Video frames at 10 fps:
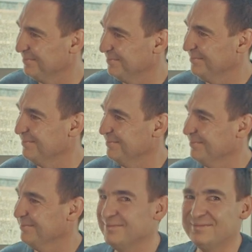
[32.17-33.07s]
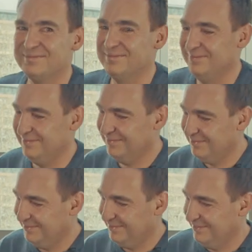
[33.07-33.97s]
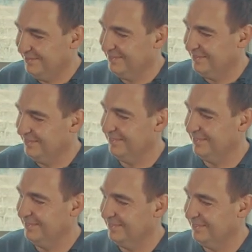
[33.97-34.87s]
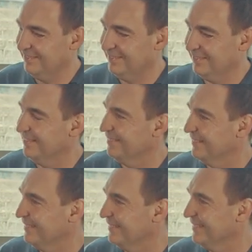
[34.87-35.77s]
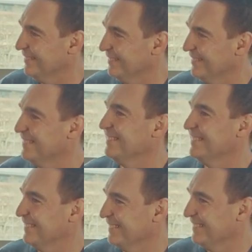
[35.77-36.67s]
This person isn't speaking.